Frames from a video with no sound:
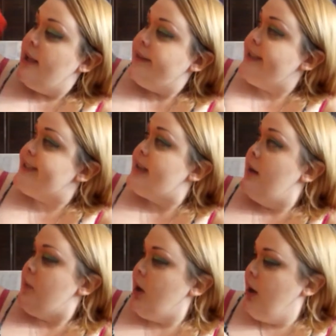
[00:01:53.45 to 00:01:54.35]
this
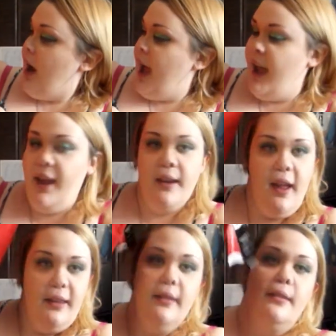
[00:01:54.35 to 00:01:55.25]
summer, and
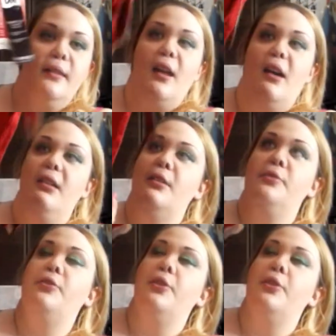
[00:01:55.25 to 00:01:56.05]
I love